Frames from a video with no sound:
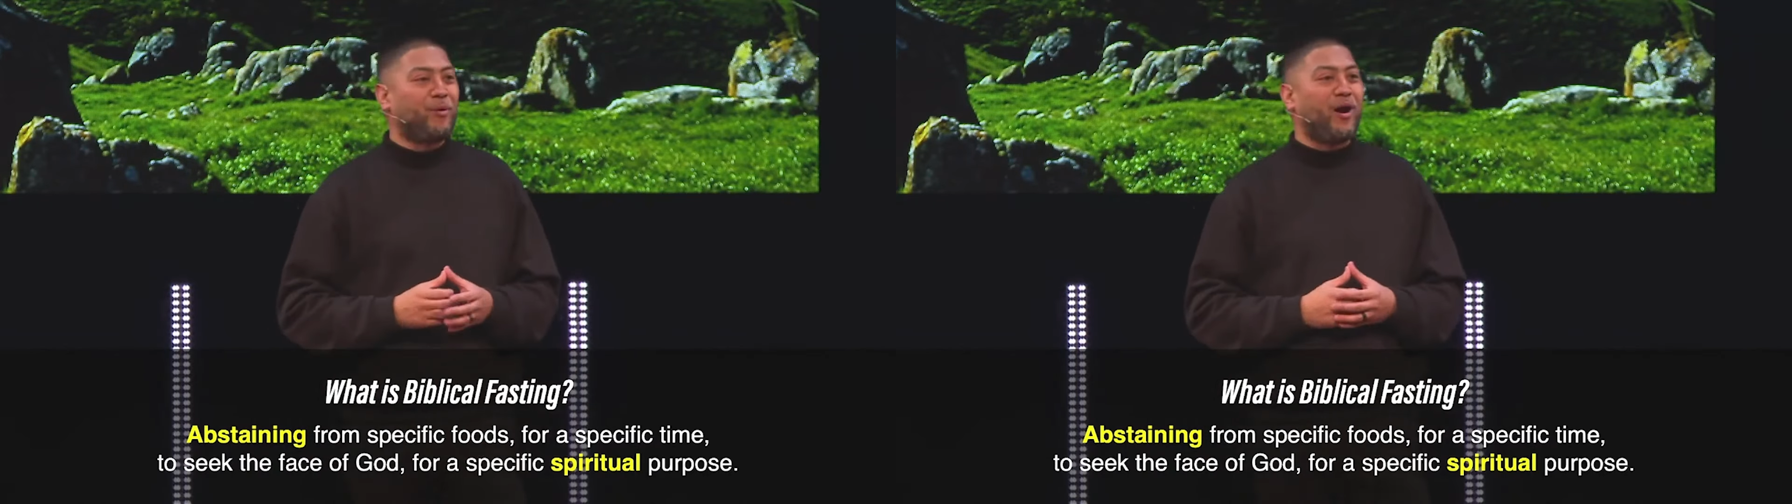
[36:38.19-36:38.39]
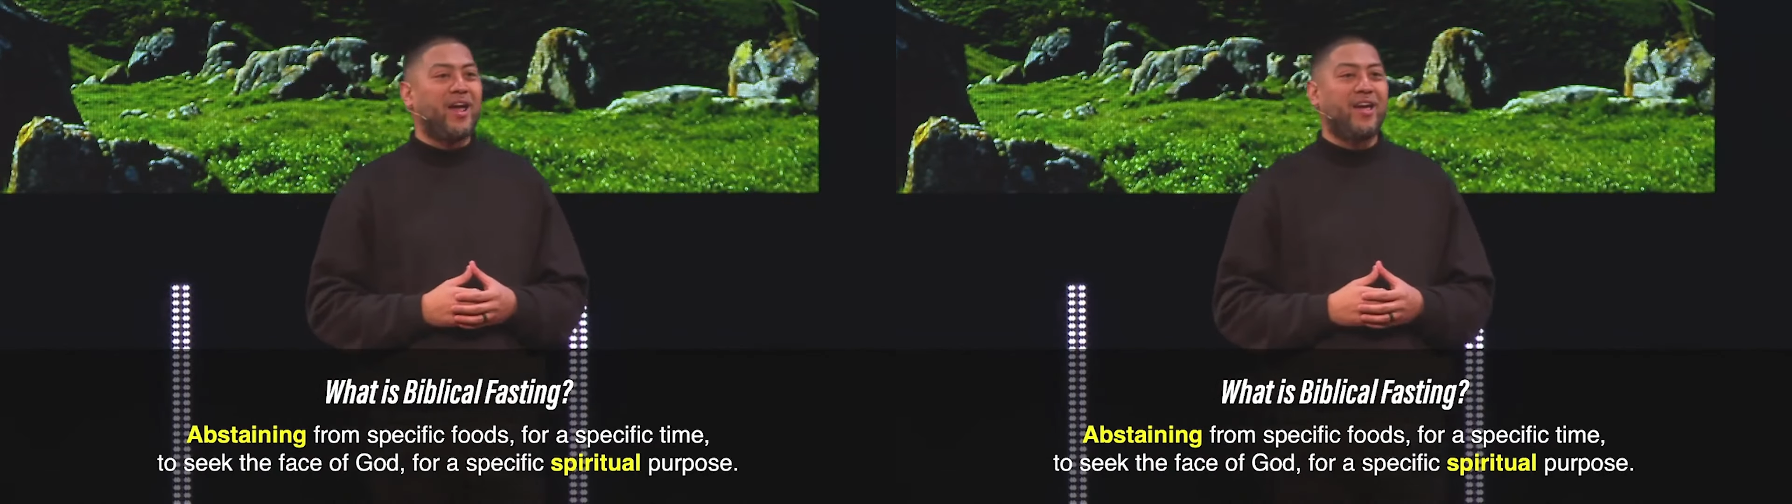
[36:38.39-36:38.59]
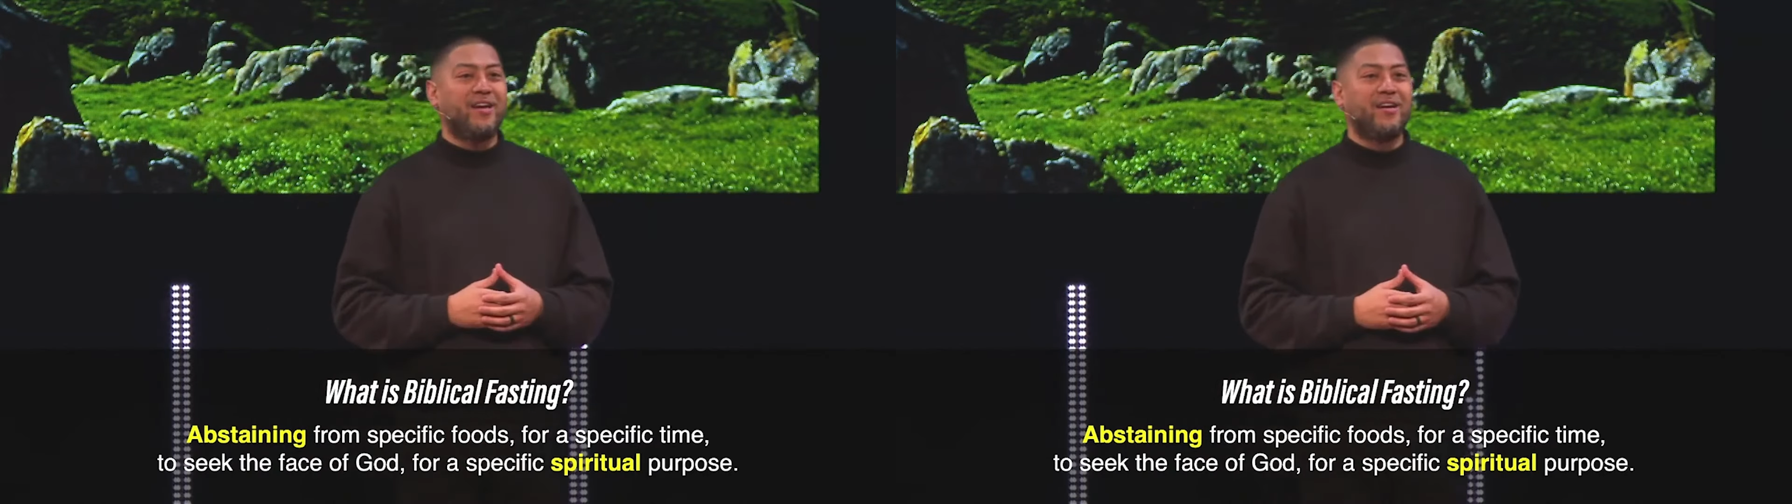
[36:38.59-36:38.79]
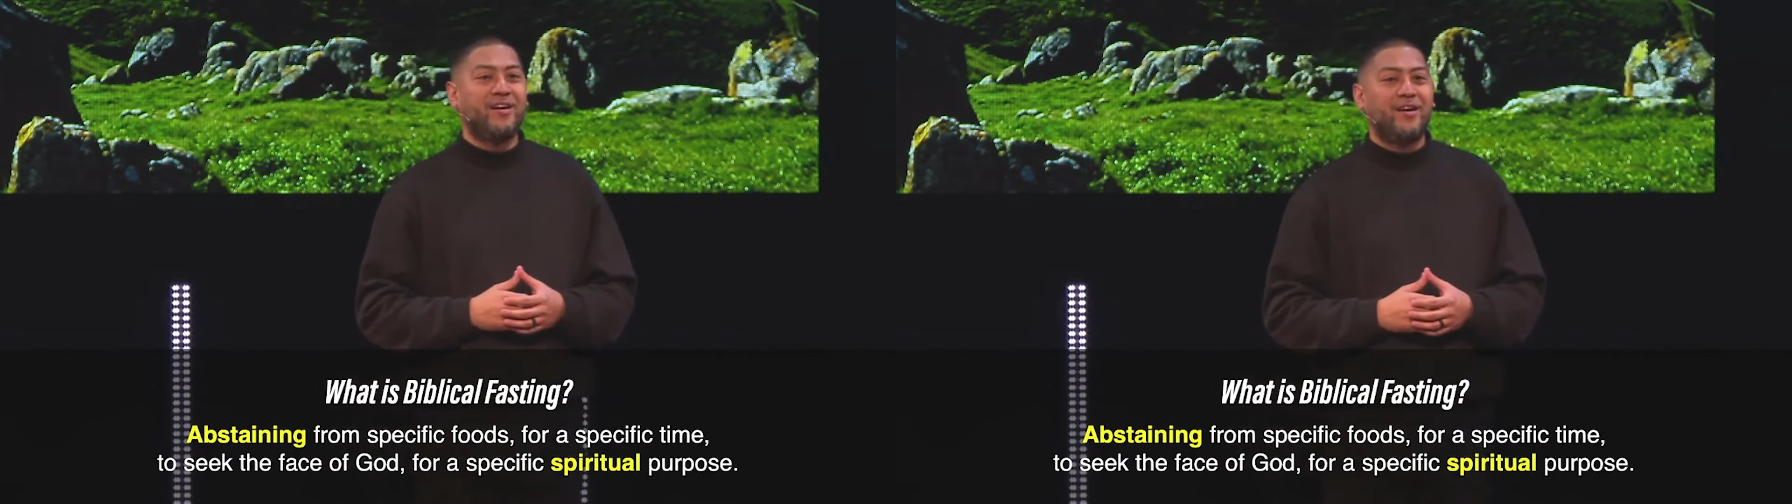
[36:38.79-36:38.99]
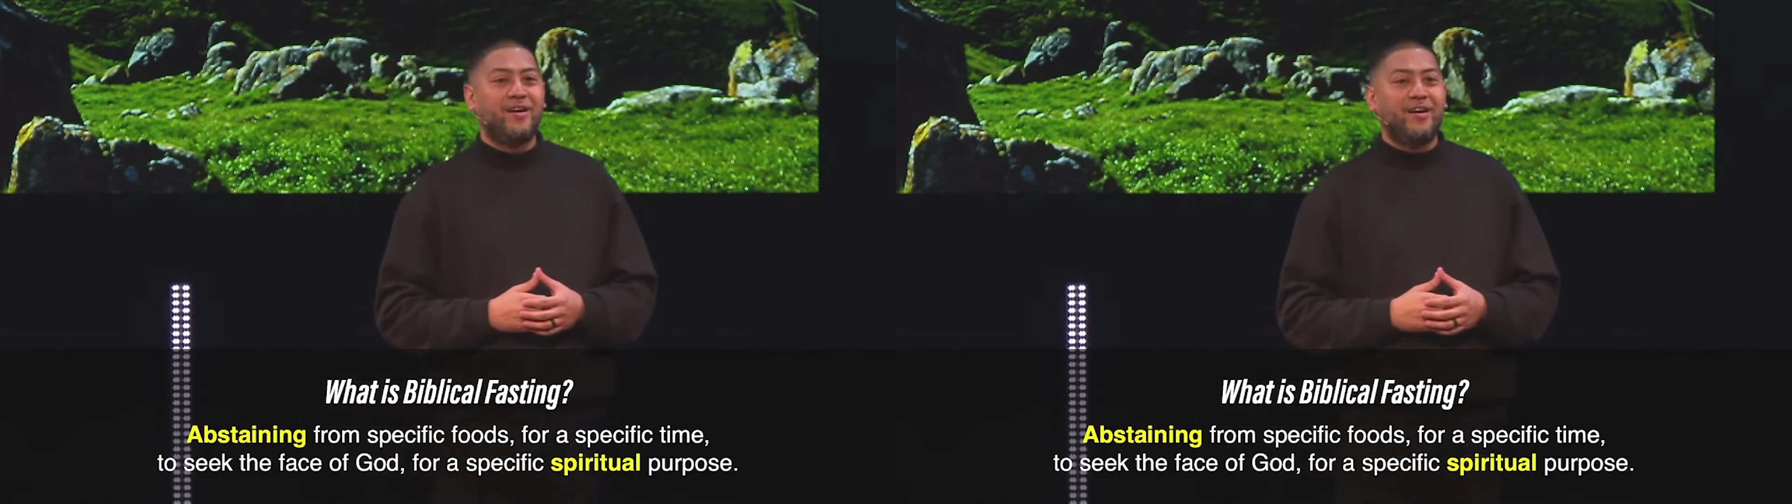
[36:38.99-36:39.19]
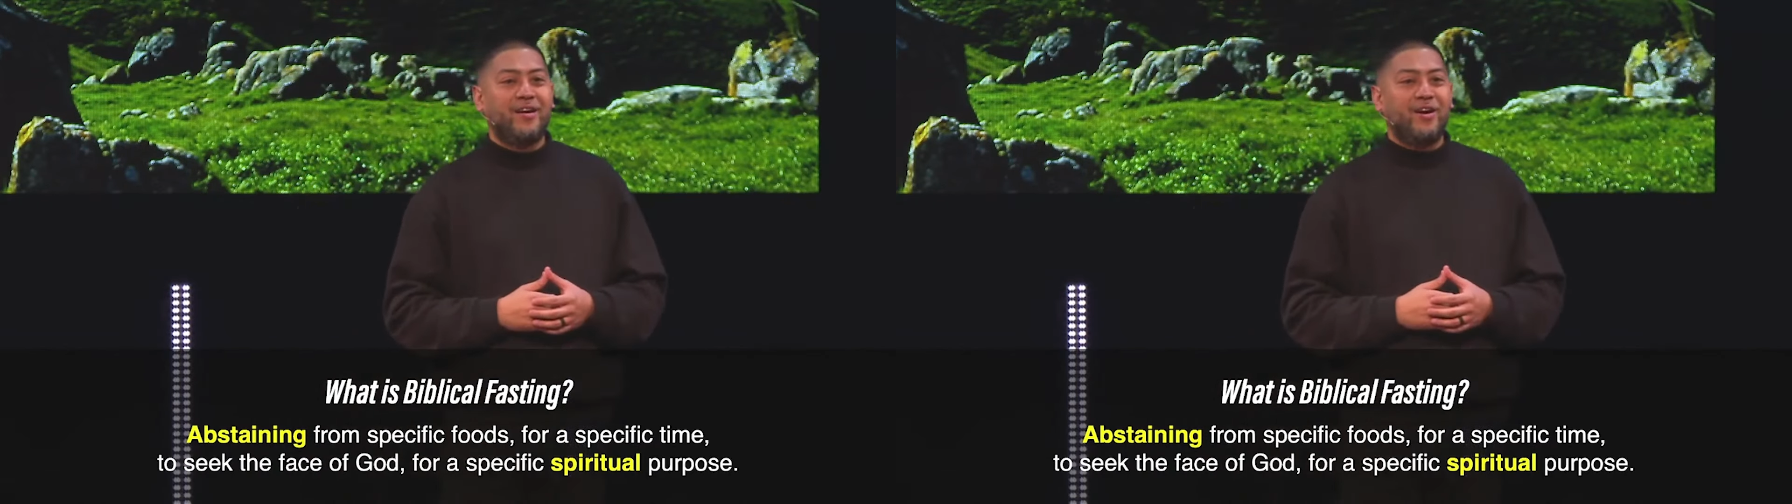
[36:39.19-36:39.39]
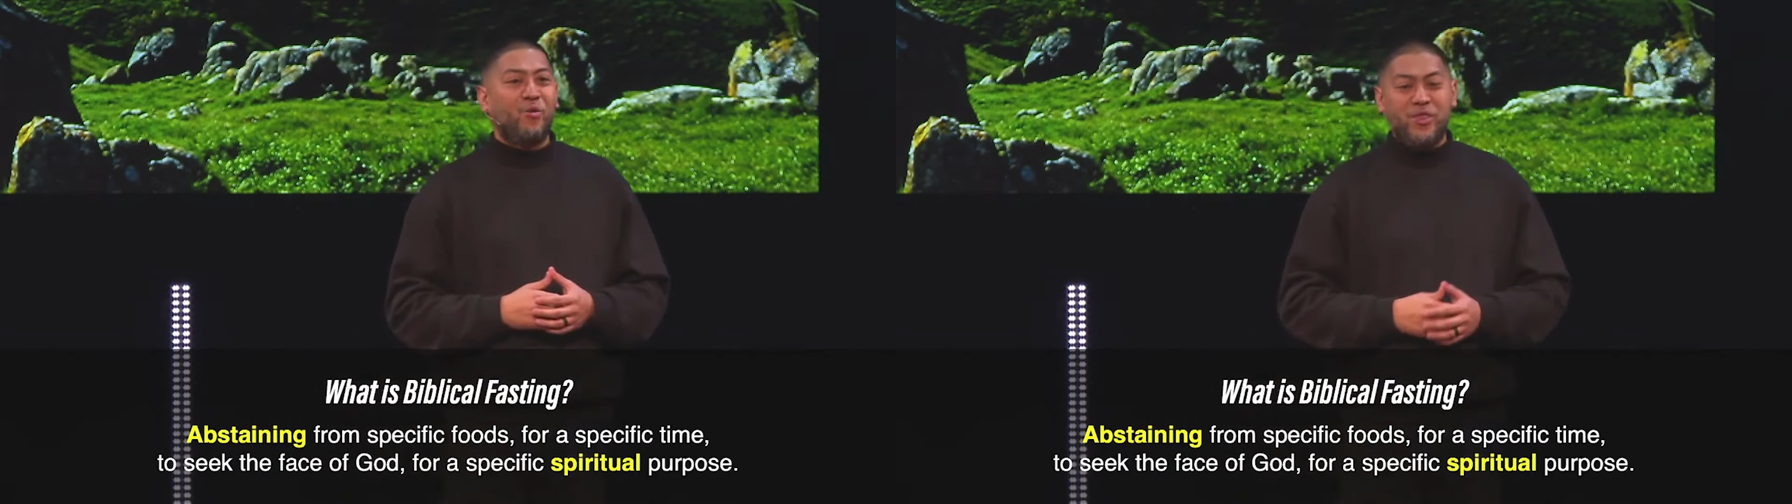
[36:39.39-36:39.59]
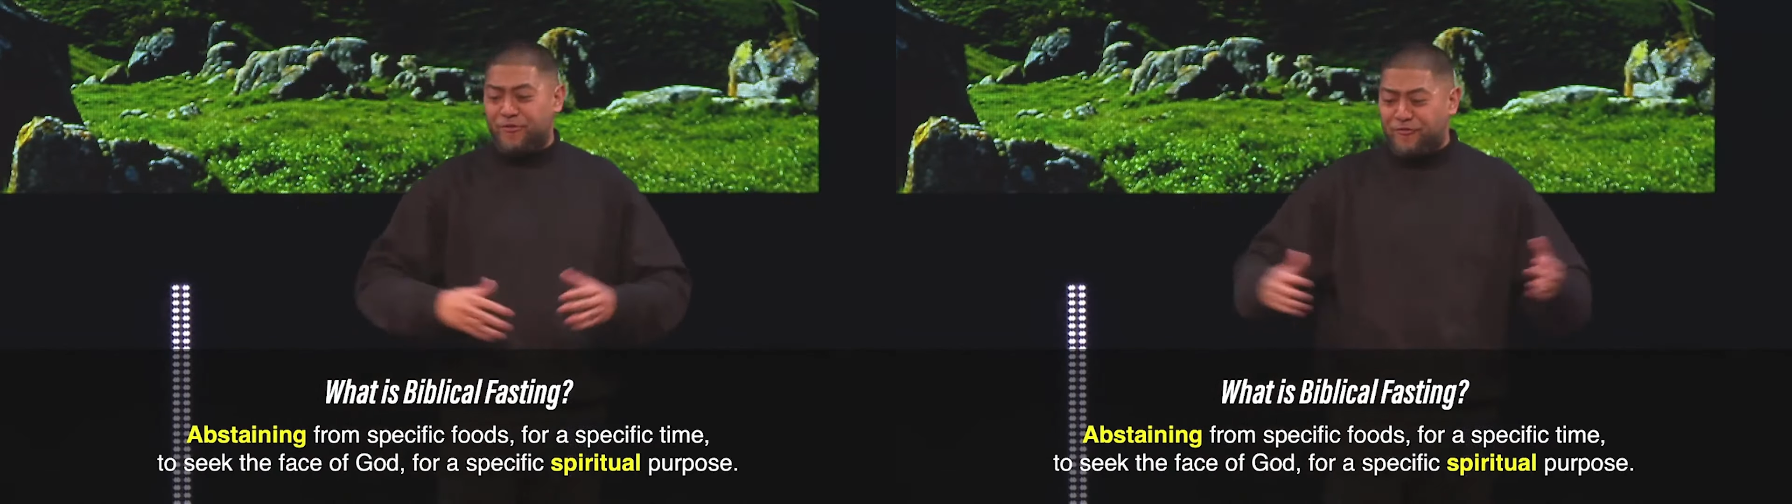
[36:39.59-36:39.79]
pray. When the